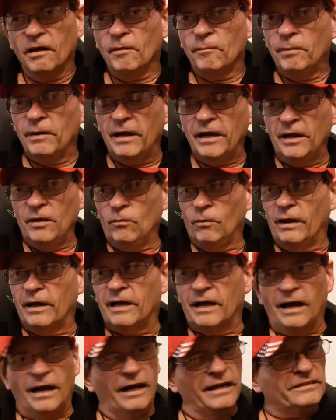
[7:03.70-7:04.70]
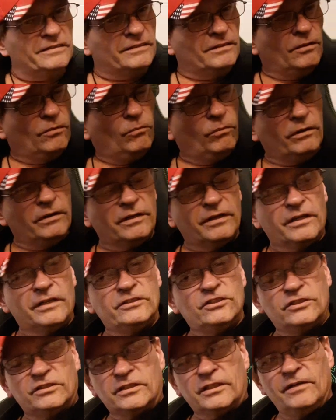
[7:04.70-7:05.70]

But anyway, guys, wanted to just